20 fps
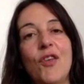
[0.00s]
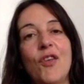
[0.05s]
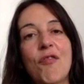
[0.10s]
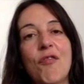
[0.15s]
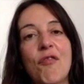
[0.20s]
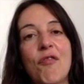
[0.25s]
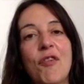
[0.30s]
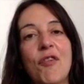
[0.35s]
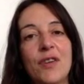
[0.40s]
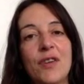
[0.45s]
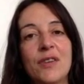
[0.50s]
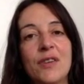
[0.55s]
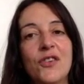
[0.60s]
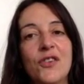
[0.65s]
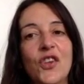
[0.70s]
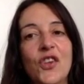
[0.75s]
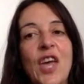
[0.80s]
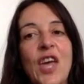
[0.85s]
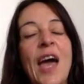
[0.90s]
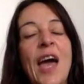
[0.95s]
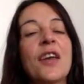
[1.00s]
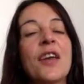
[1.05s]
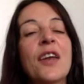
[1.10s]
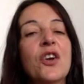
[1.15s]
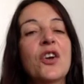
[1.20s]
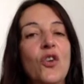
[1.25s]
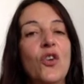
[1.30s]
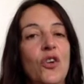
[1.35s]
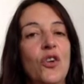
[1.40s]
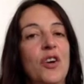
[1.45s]
different
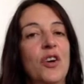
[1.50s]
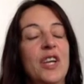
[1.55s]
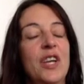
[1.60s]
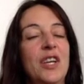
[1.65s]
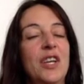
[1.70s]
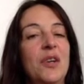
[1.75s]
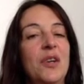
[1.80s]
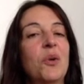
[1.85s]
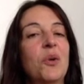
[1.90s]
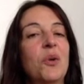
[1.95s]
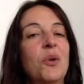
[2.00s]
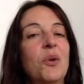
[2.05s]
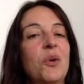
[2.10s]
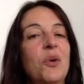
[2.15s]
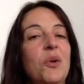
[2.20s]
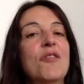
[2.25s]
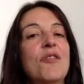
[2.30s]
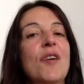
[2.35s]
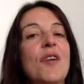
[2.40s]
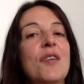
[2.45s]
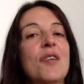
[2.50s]
category or a di-